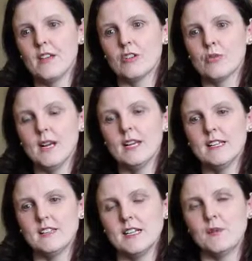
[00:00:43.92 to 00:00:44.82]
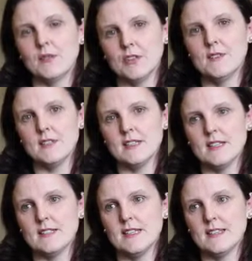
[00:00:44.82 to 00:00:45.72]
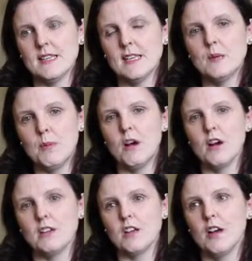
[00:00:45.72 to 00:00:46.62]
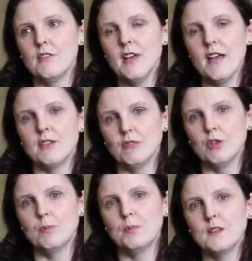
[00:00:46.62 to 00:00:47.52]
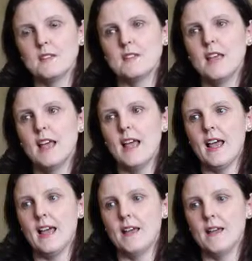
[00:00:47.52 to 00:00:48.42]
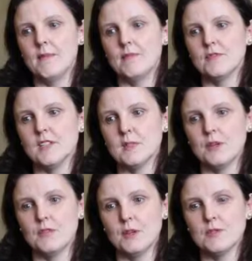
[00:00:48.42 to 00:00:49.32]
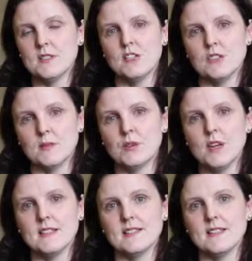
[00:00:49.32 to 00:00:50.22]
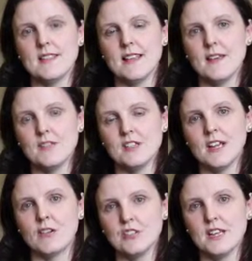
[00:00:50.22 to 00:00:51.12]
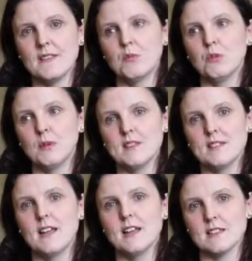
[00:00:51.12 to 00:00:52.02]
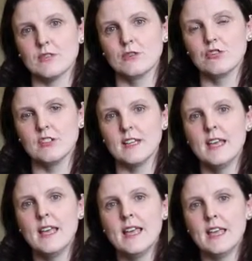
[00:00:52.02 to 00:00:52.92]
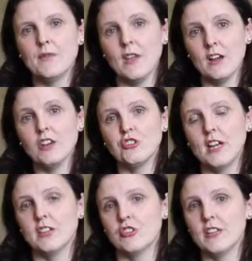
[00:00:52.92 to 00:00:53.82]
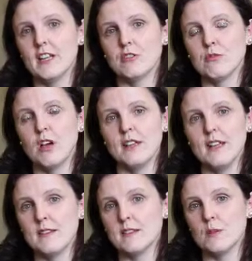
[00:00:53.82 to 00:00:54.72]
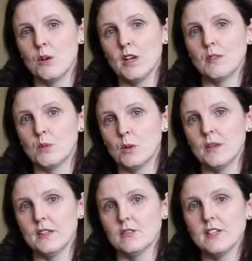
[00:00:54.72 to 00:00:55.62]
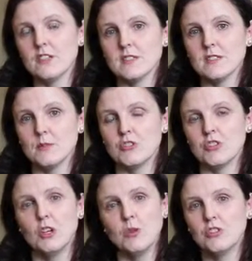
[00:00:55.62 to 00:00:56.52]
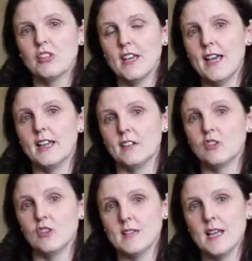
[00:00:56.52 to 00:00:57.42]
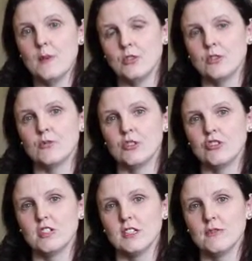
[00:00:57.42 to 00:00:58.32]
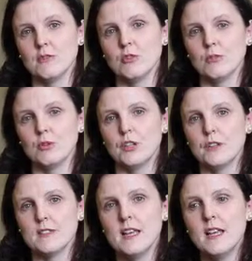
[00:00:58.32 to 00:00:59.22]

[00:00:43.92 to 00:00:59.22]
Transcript: correctly dealing with grievances is a key part of having robust disciplinary procedures and processes that have integrity and that will withstand scrutiny if they are challenged later on in somewhere like the Workplace Relations Commission, which can and does happen, unfortunately, for employers.